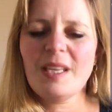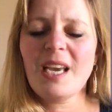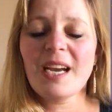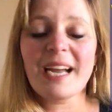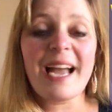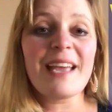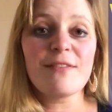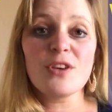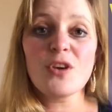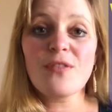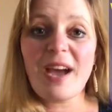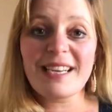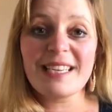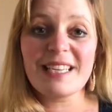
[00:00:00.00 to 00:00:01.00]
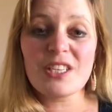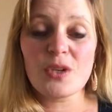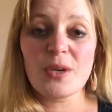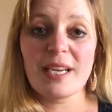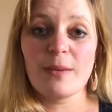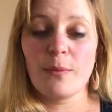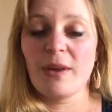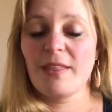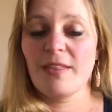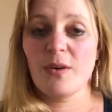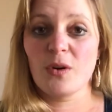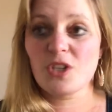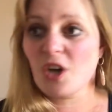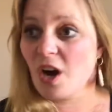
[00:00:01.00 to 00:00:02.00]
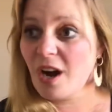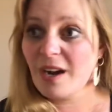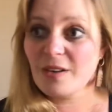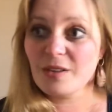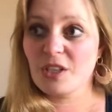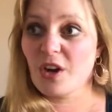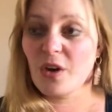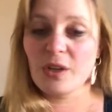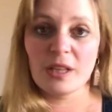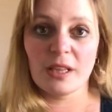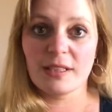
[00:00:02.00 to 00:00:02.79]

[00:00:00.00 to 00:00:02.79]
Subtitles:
Okay, if you've had an issue with your child, you know,